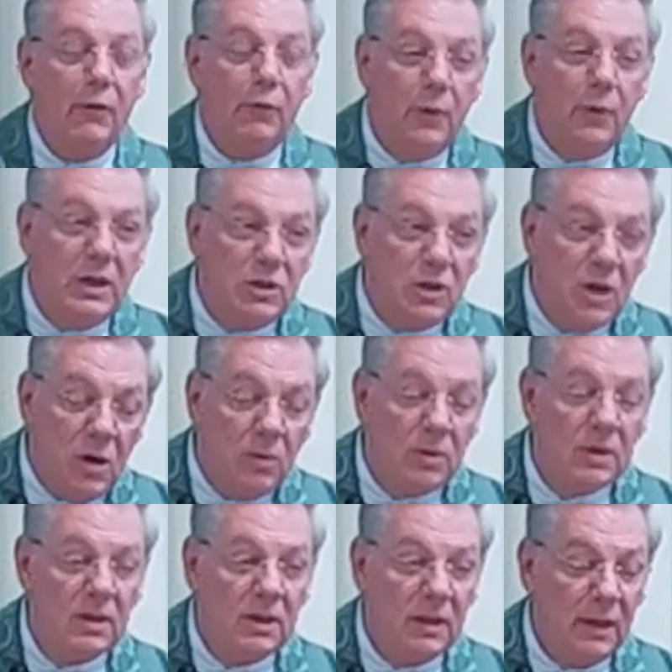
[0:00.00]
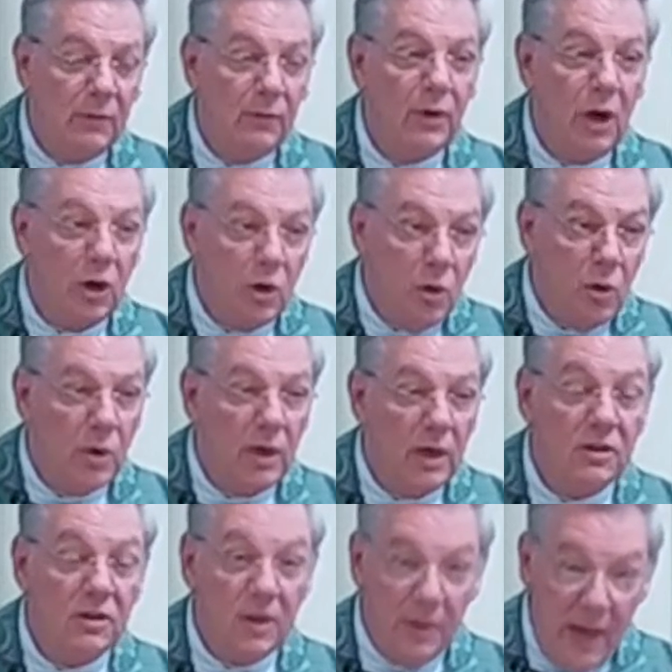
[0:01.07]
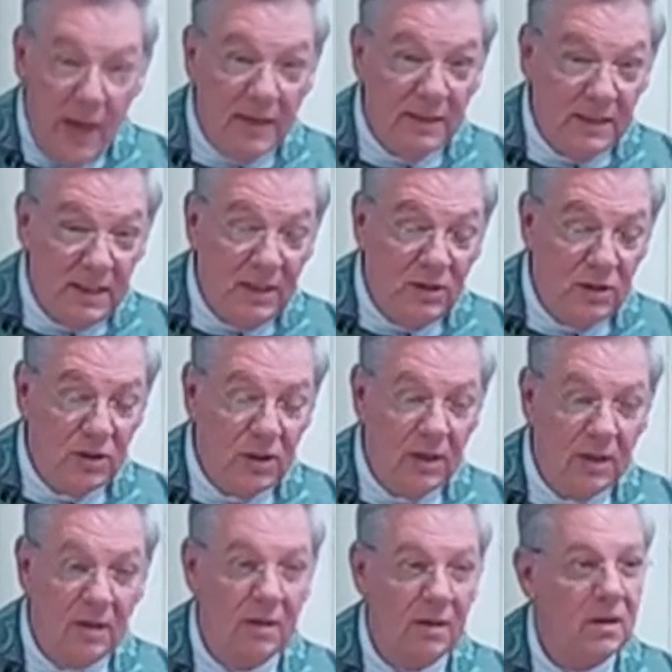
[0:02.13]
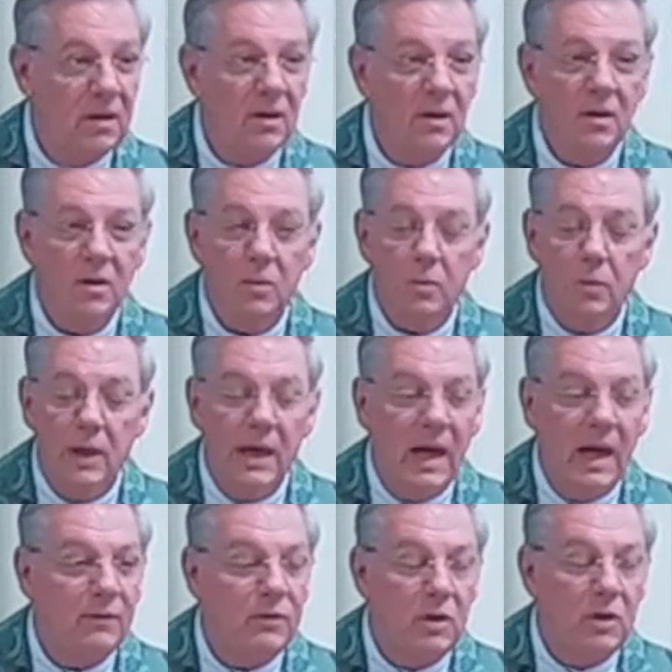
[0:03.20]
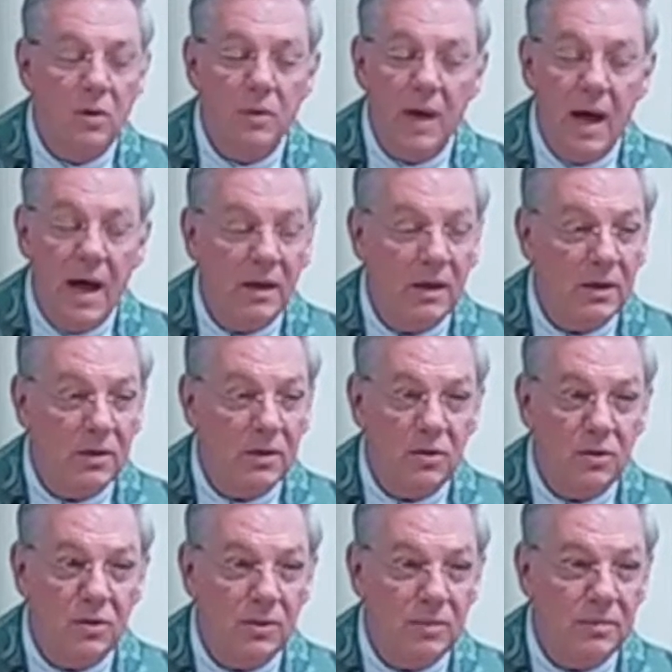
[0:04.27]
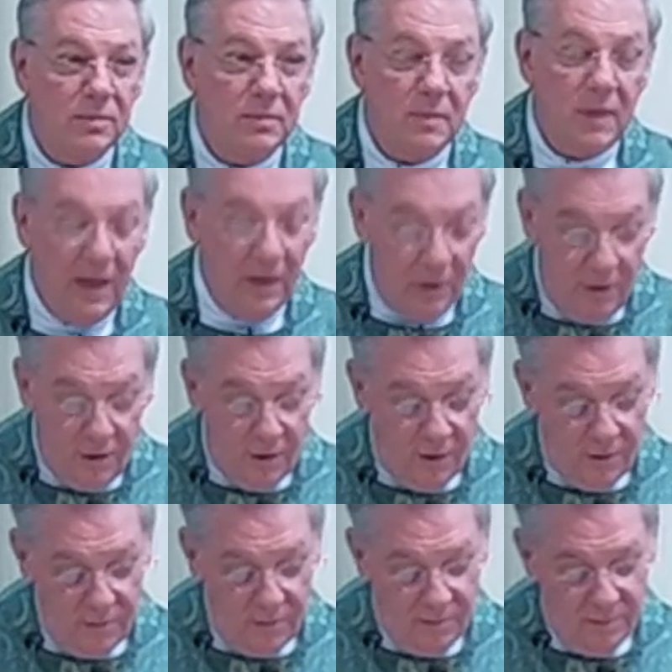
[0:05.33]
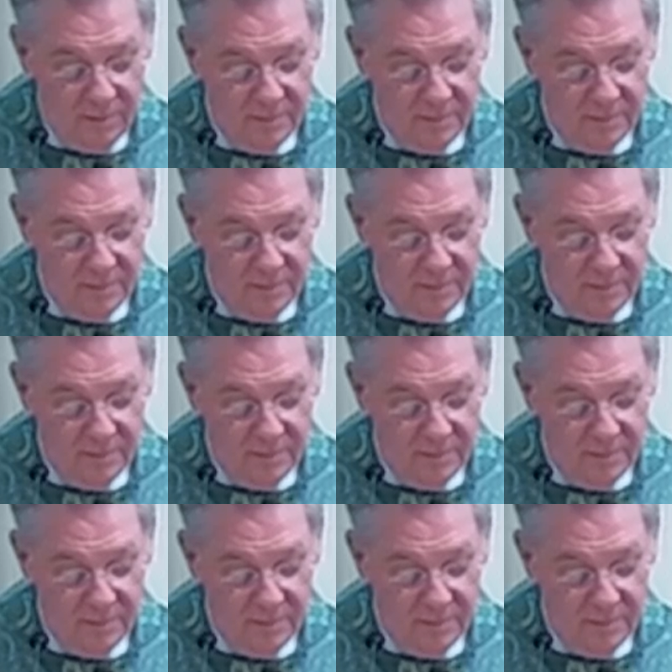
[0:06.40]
If we don't live according to that teaching, we have no knowledge at all.